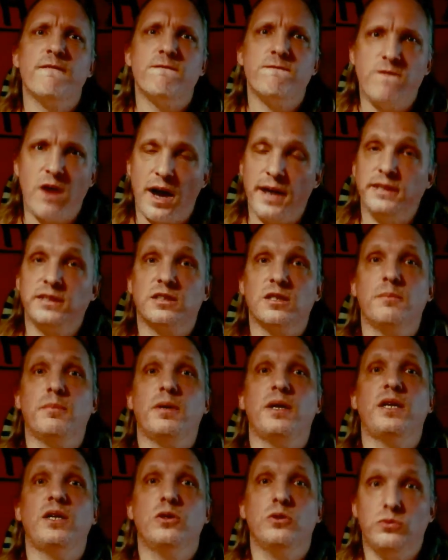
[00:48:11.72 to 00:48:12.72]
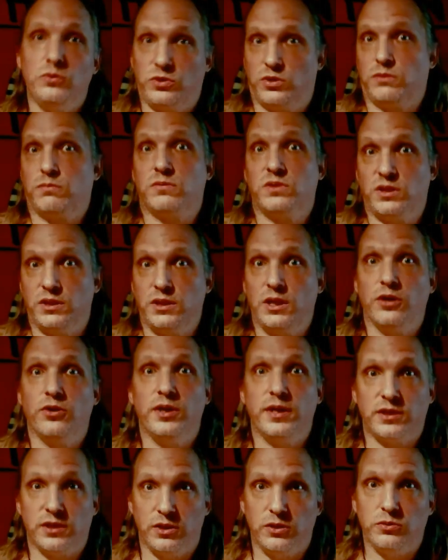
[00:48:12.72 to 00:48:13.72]
Find somebody who's
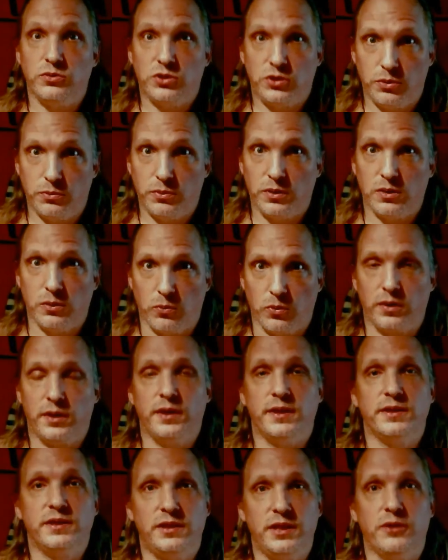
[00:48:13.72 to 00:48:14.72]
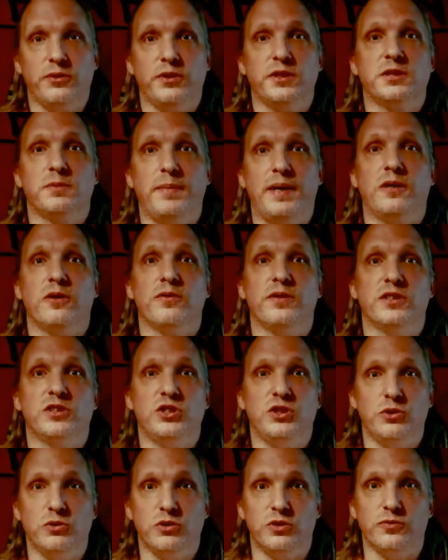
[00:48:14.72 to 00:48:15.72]
serious and who's doing the work in a serious manner
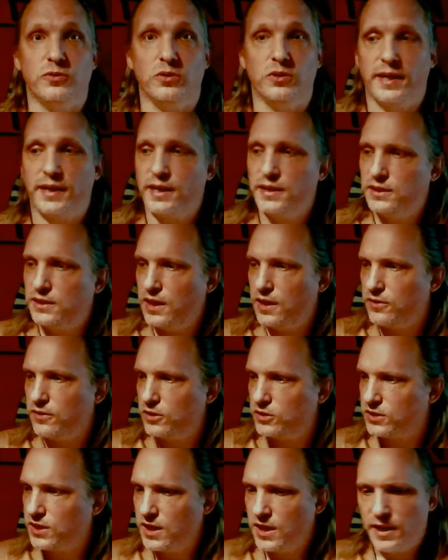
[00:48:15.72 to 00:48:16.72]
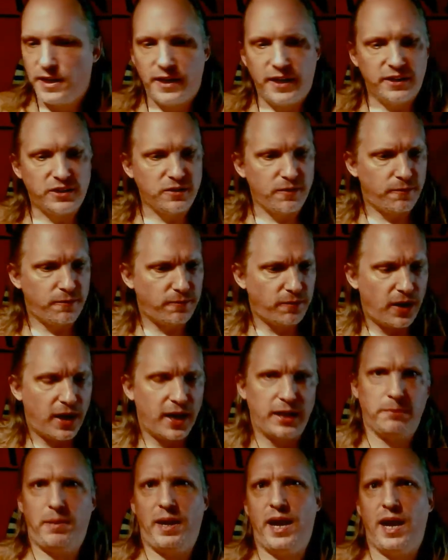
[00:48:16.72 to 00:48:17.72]
that's useful. Like I said, it's a
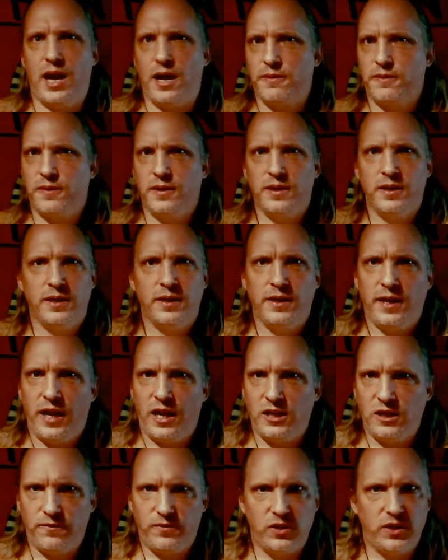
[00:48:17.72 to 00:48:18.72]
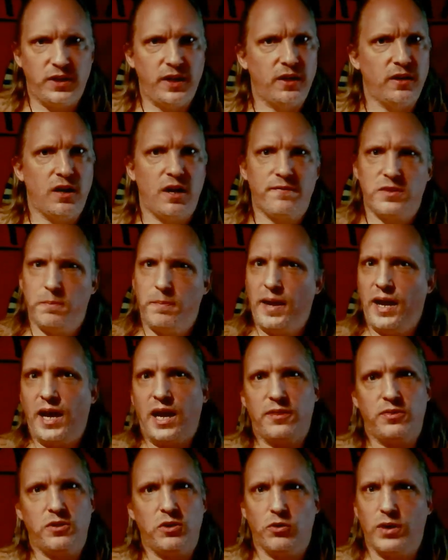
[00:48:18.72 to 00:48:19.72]
fine path. And if you get off the
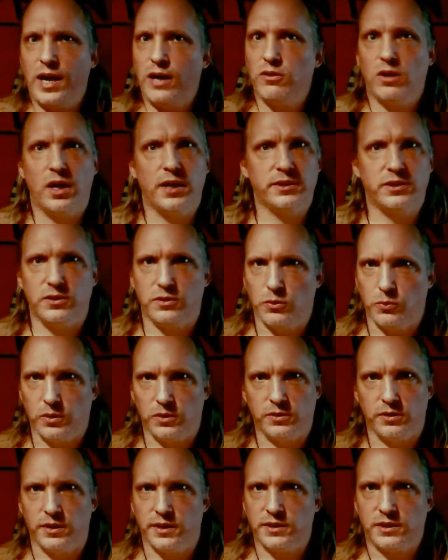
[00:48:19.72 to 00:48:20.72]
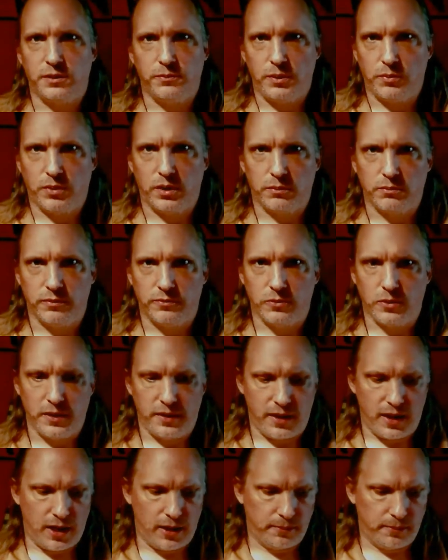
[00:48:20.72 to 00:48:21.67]
path, you're out lost in the wilderness, and we want to avoid